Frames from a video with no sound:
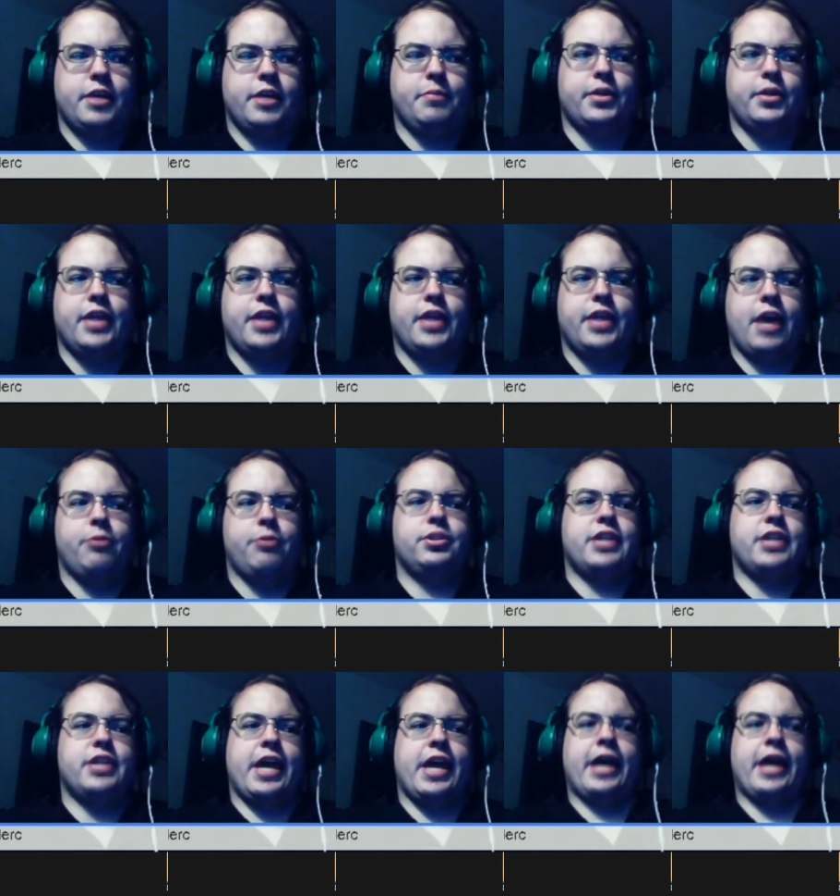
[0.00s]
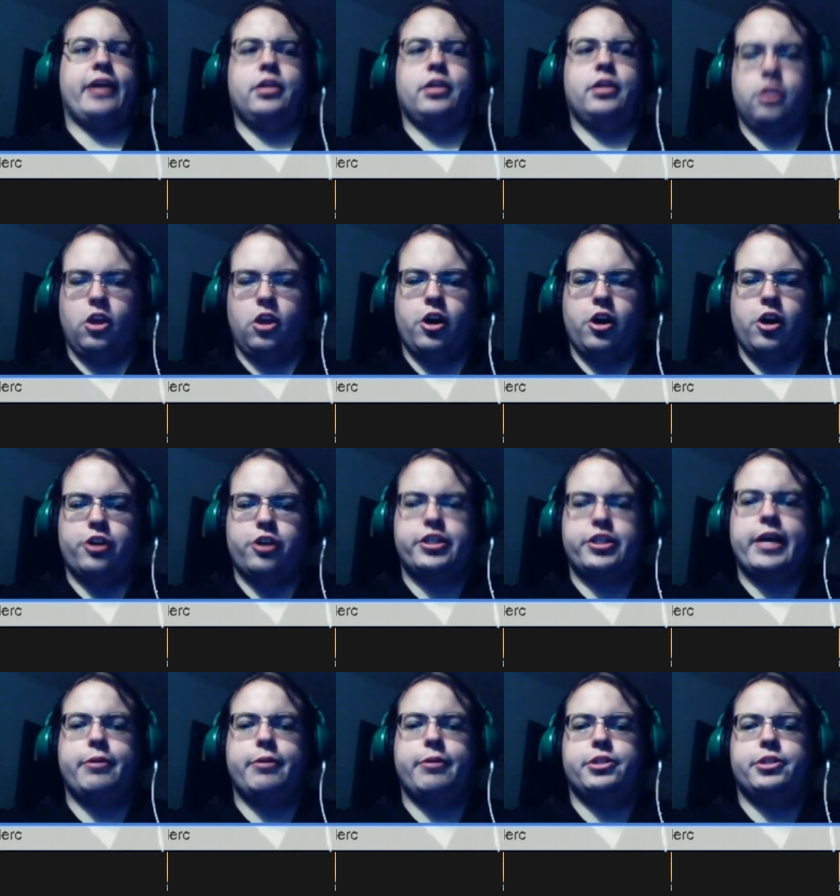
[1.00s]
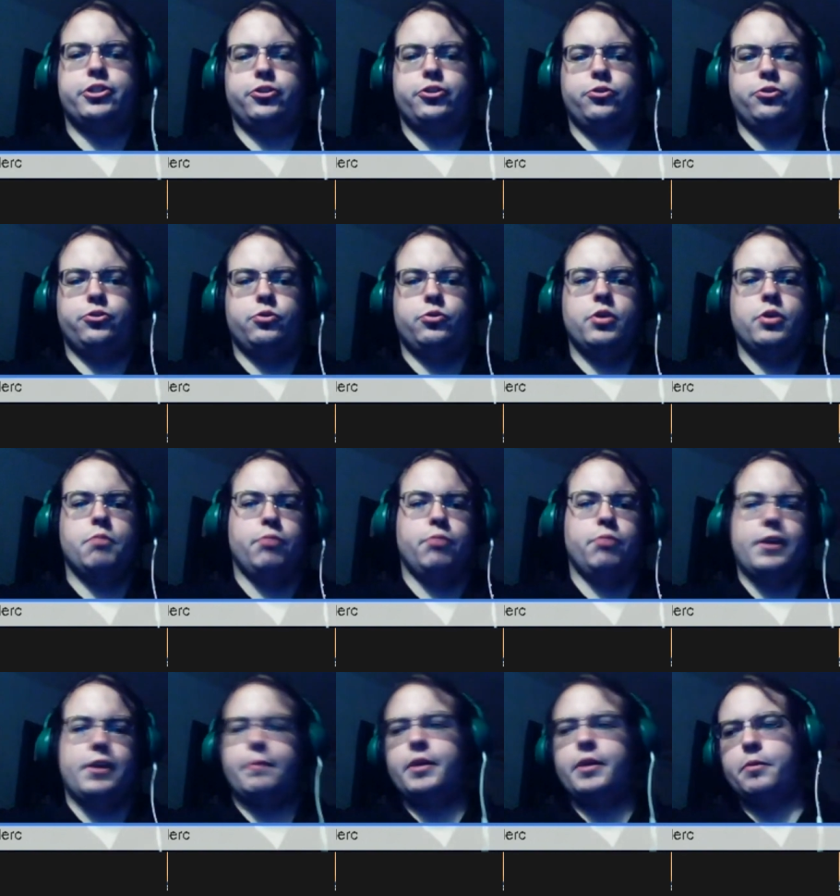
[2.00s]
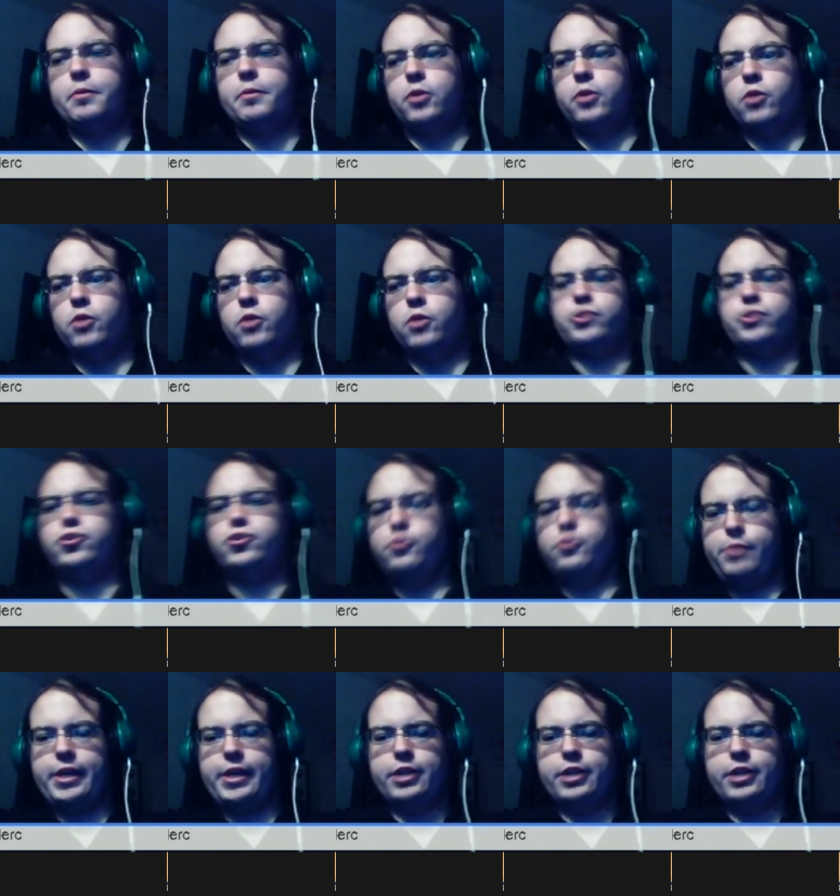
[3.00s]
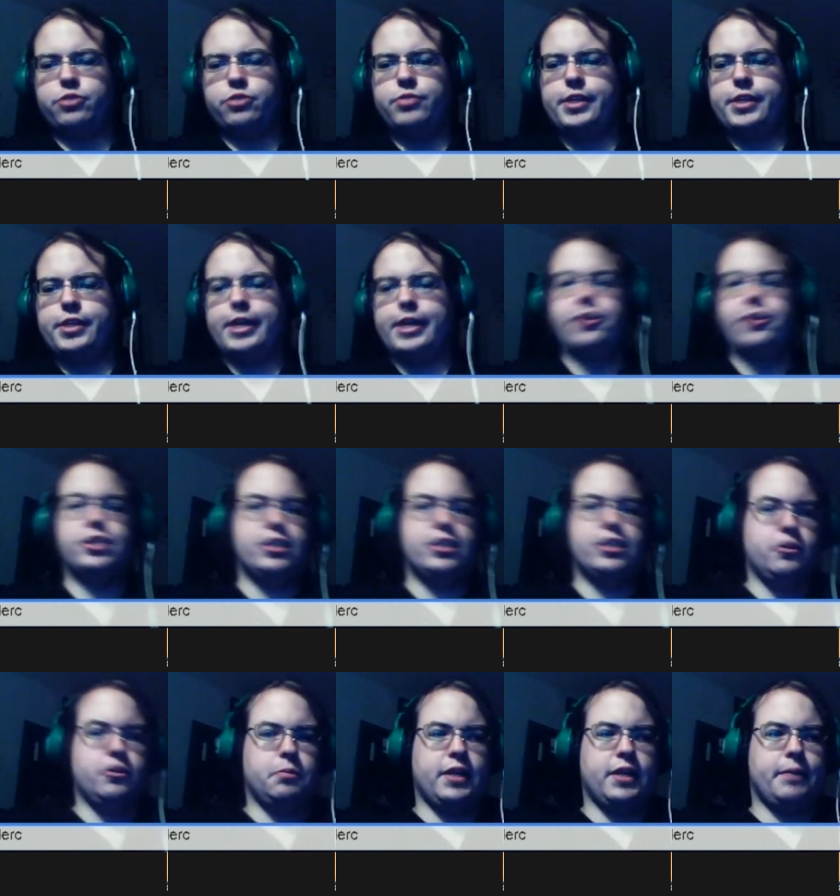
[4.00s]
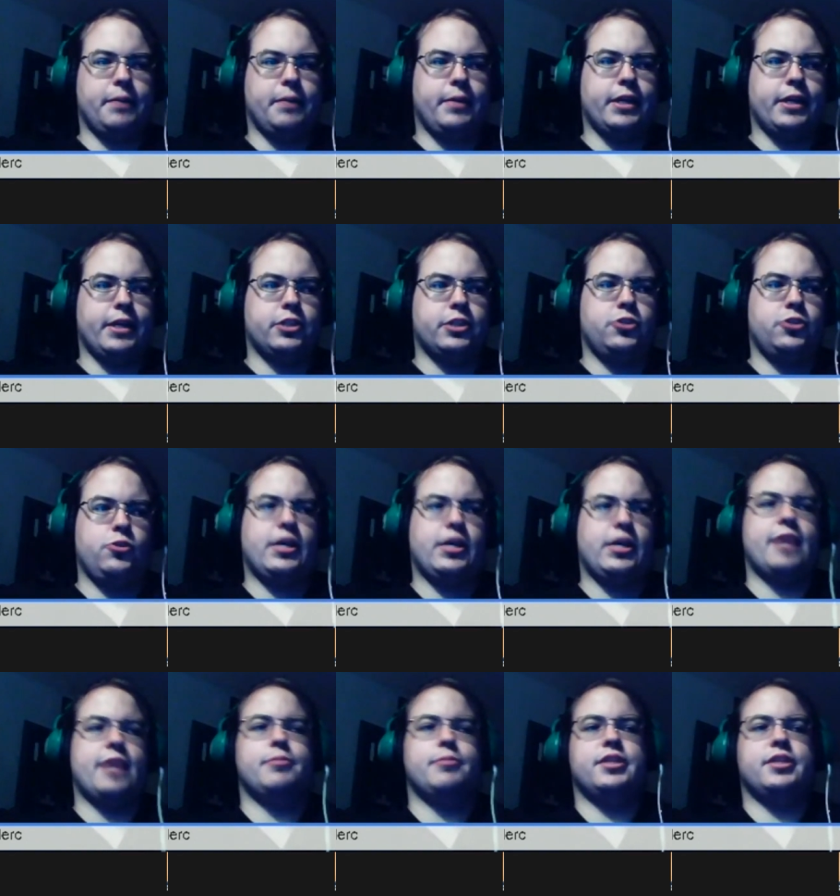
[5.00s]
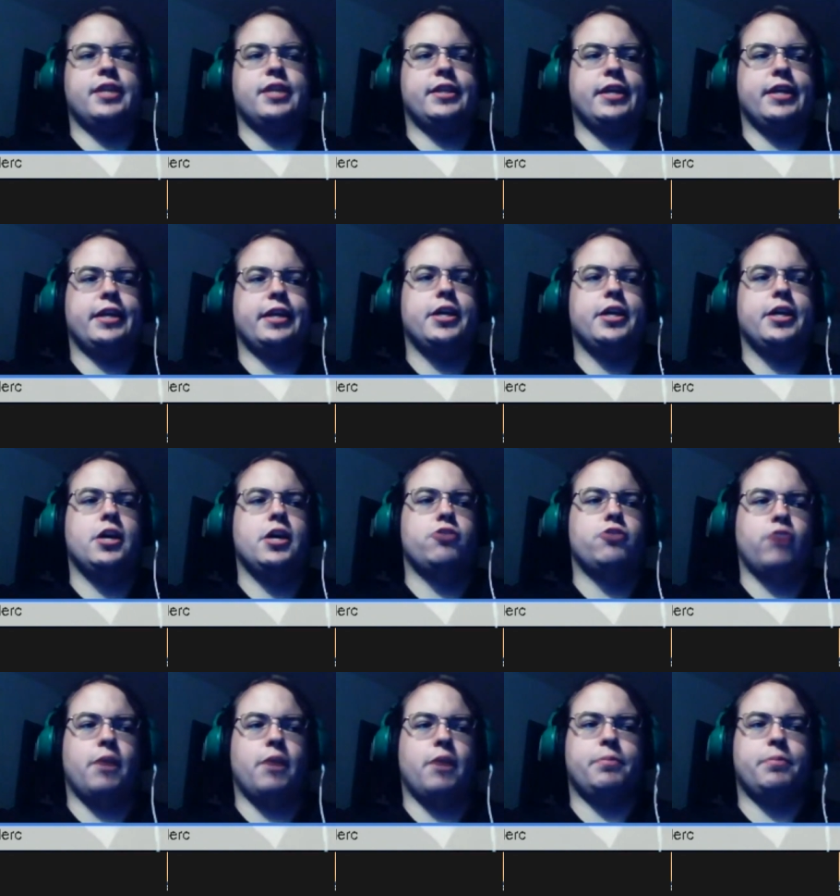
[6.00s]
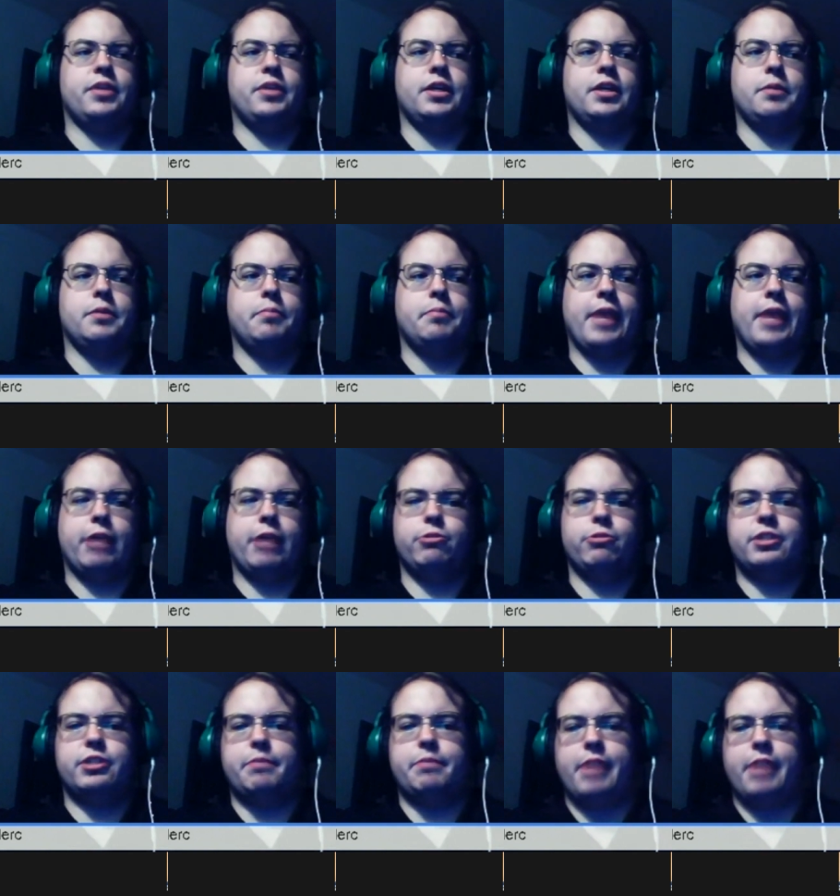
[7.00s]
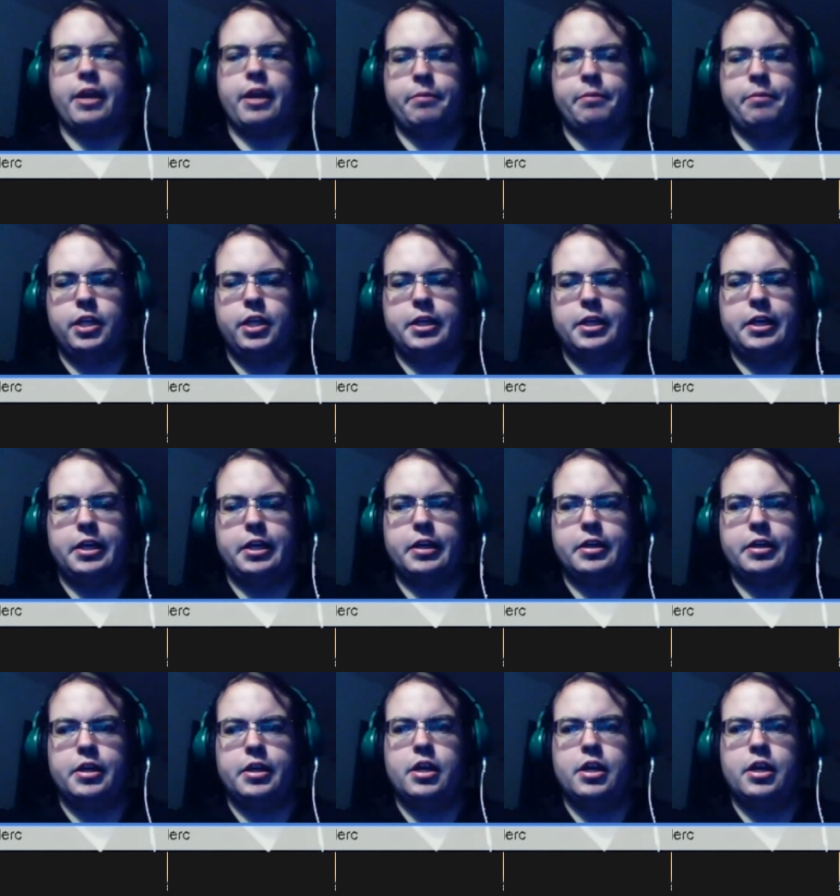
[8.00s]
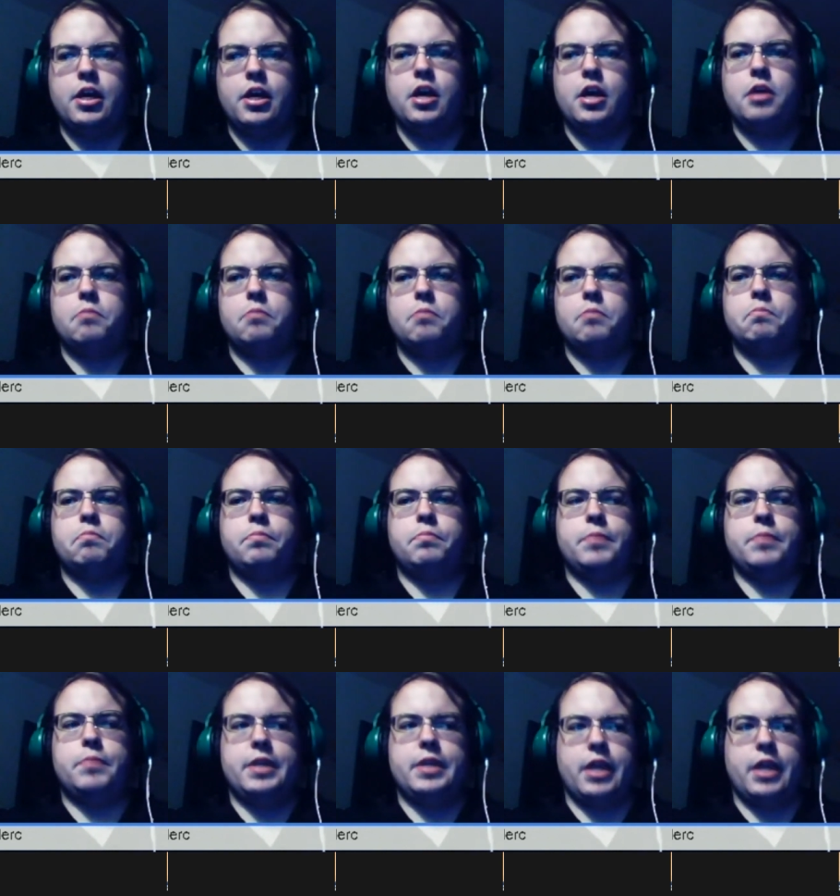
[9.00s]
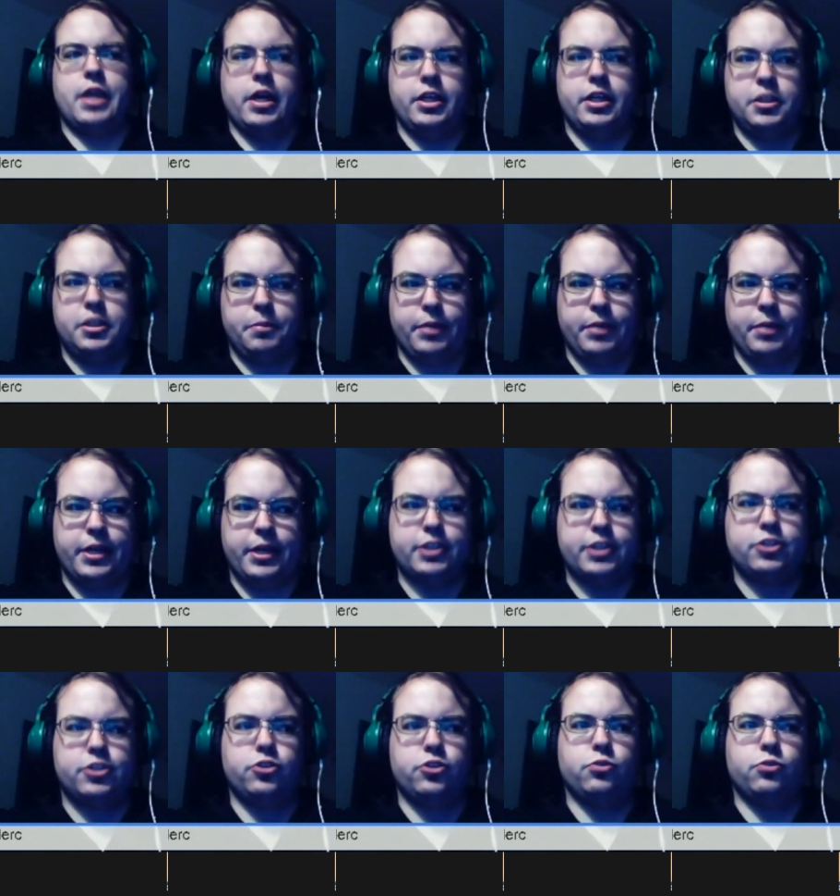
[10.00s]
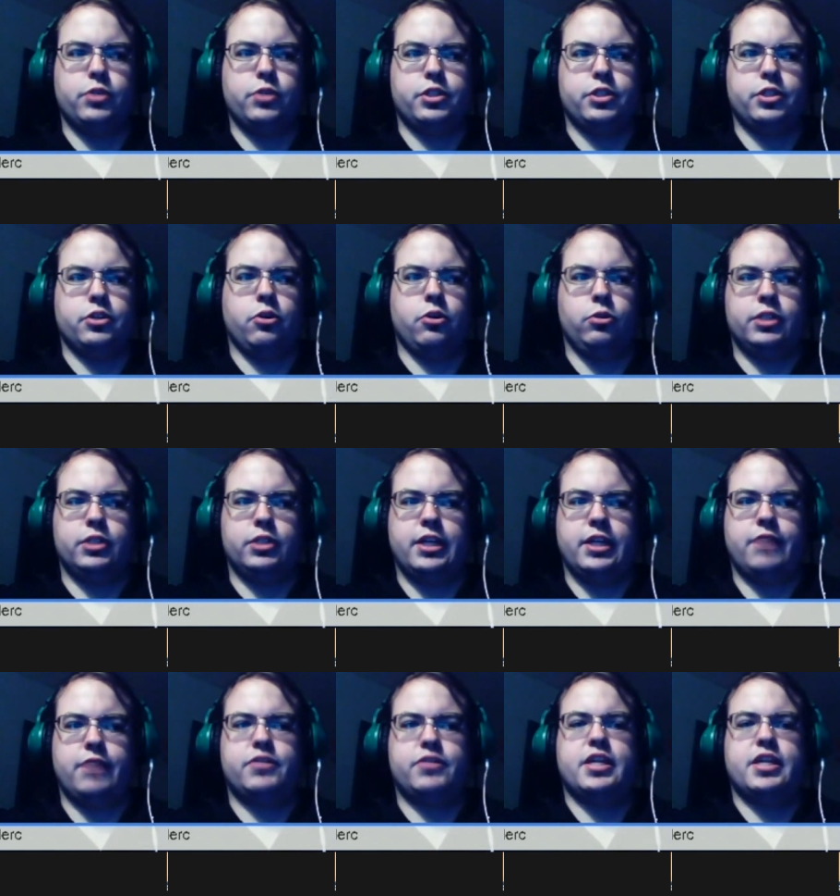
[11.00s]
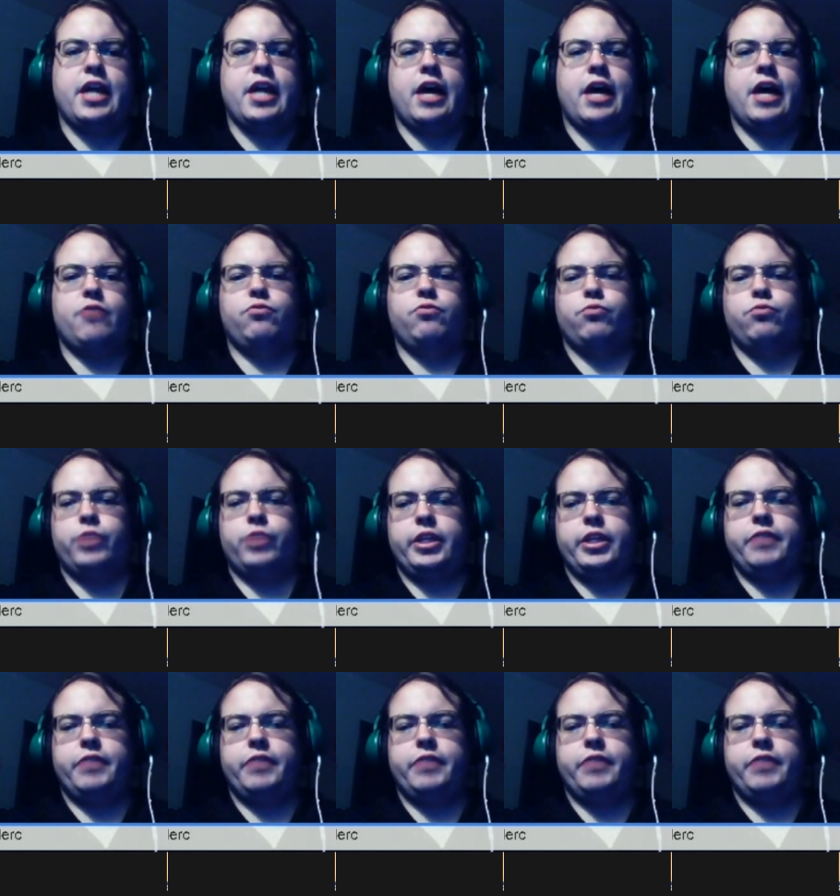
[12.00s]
but that was at launch. That was to bring people over to PS3. They could still play PS2 games, and then they dropped the backwards compatibility because the PS2 was old enough to not really